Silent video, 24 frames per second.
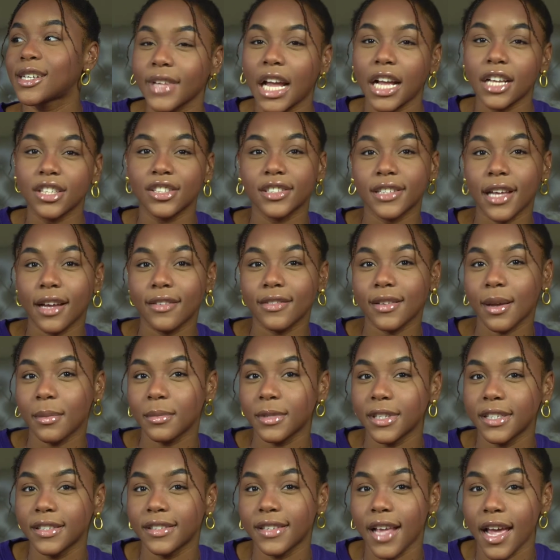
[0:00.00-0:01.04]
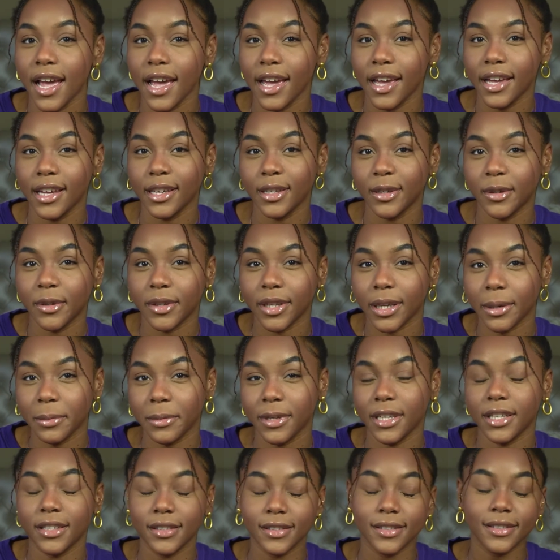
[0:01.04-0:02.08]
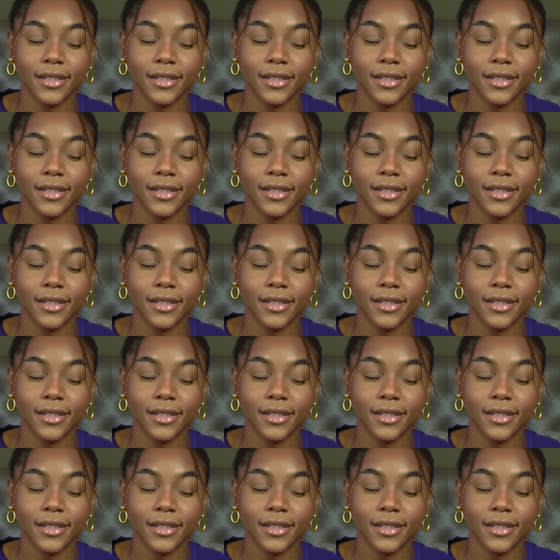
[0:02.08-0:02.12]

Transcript: I just have something to say, you know what I mean?